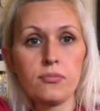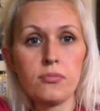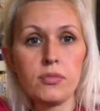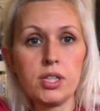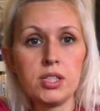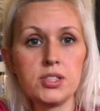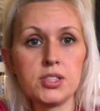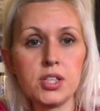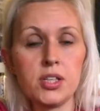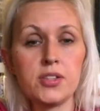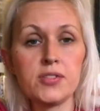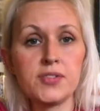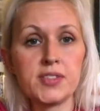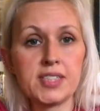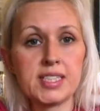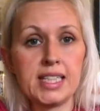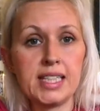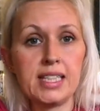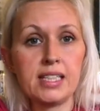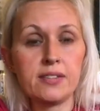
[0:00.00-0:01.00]
So the
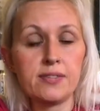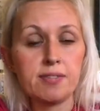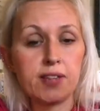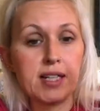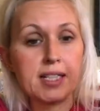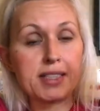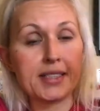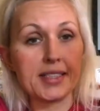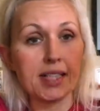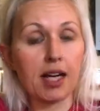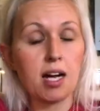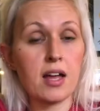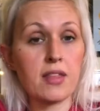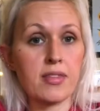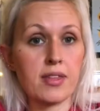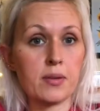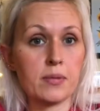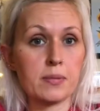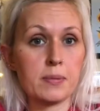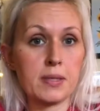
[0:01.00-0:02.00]
Fatigue Fighter, I
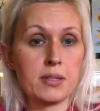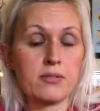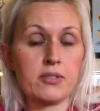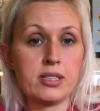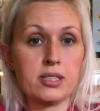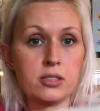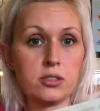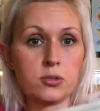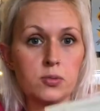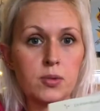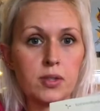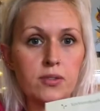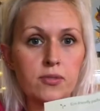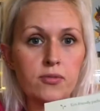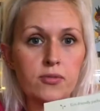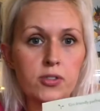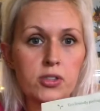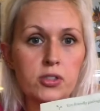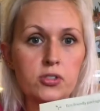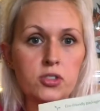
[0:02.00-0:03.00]
think, would be a really good one
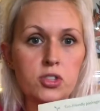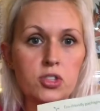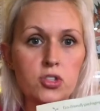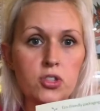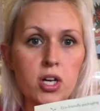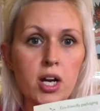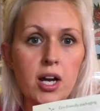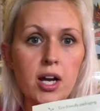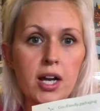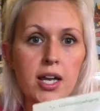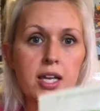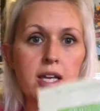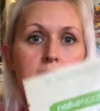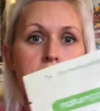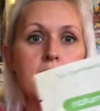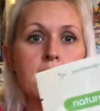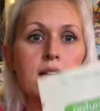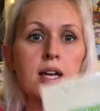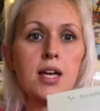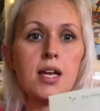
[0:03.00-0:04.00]
for you to try.
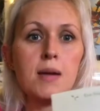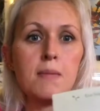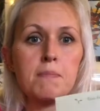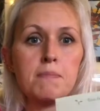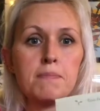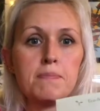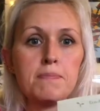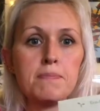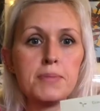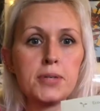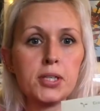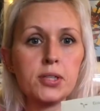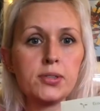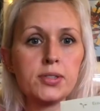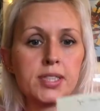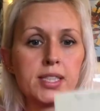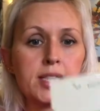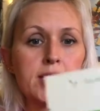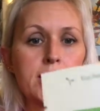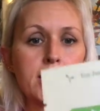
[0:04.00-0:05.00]

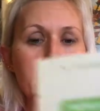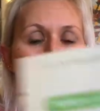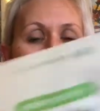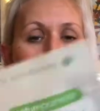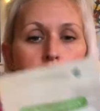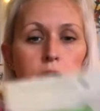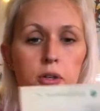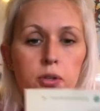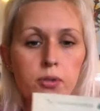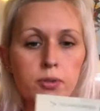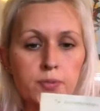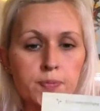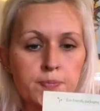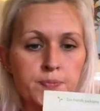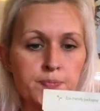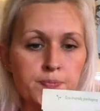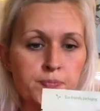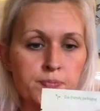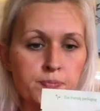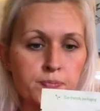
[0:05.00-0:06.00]
Beauty Glow,
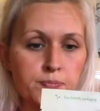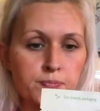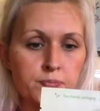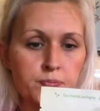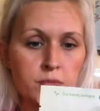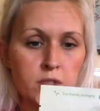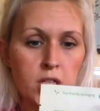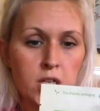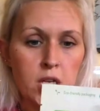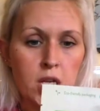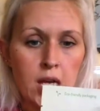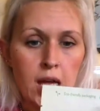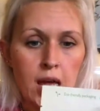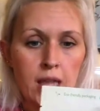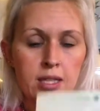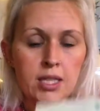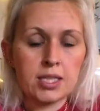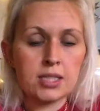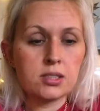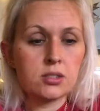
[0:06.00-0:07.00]
and
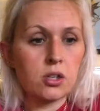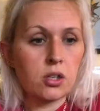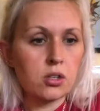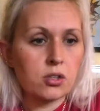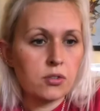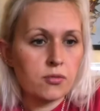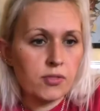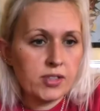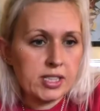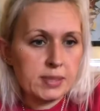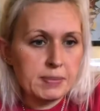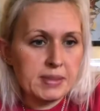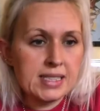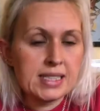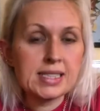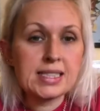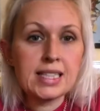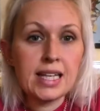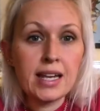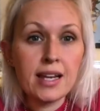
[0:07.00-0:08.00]
that's got vitamin
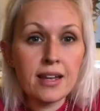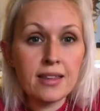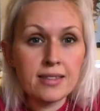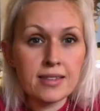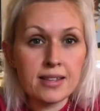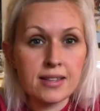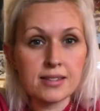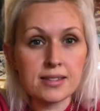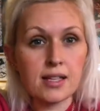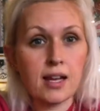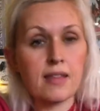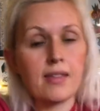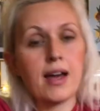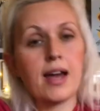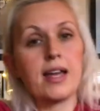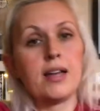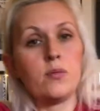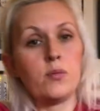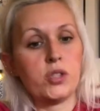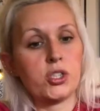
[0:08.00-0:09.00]
C and things like that
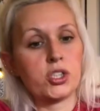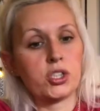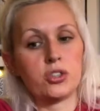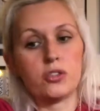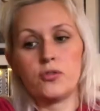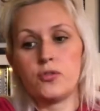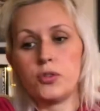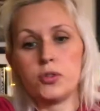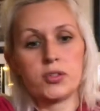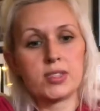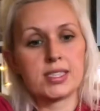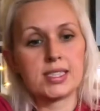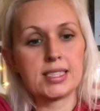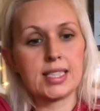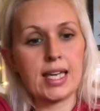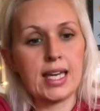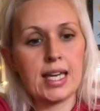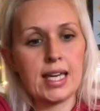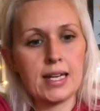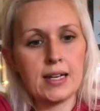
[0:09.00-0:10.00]
in, which are good for your
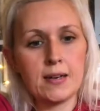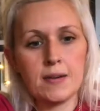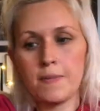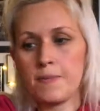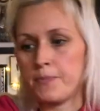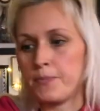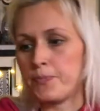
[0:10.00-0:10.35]
skin.